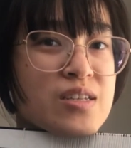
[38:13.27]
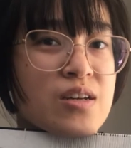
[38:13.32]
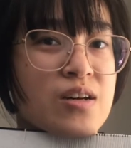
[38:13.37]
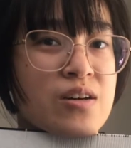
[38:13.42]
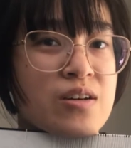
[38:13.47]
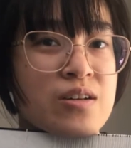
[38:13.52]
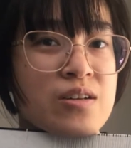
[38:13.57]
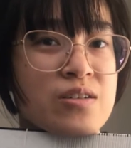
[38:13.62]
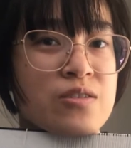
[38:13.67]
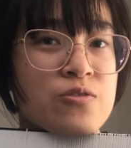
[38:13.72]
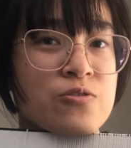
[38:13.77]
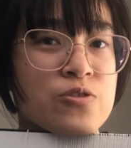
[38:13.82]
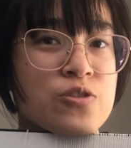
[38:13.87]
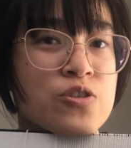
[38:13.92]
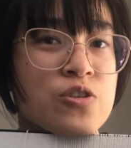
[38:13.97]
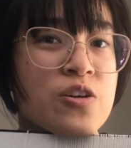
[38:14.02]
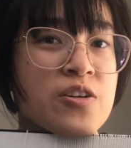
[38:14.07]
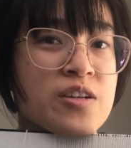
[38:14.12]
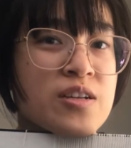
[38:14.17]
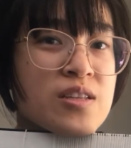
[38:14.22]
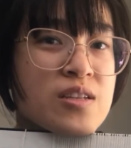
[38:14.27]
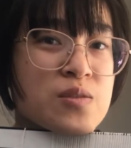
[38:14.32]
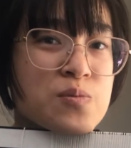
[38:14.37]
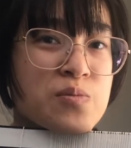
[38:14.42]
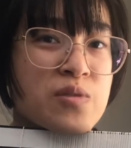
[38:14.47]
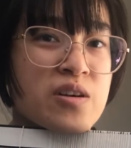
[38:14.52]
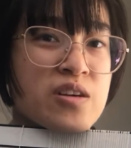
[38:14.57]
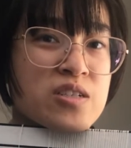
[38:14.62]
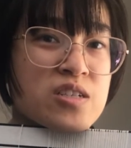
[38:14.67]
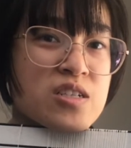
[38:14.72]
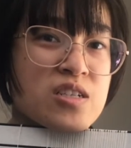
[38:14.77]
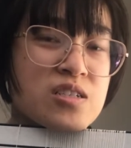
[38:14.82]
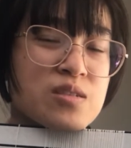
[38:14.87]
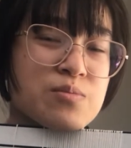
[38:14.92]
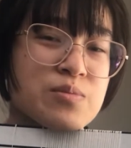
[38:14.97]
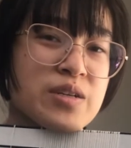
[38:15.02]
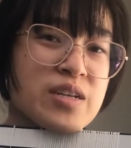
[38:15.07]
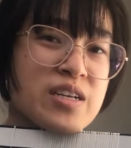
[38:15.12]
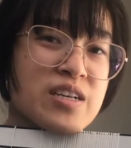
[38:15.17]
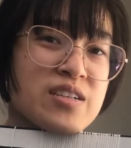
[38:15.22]
on or starting this project,
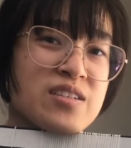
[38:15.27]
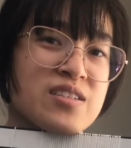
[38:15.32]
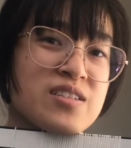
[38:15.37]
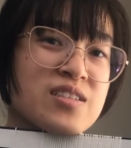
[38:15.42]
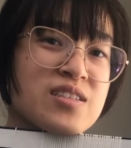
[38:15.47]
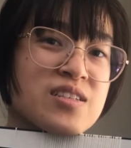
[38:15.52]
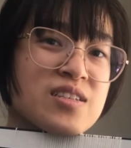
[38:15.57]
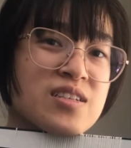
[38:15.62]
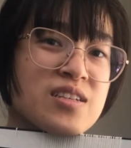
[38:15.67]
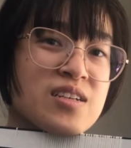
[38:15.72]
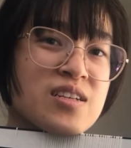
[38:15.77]
because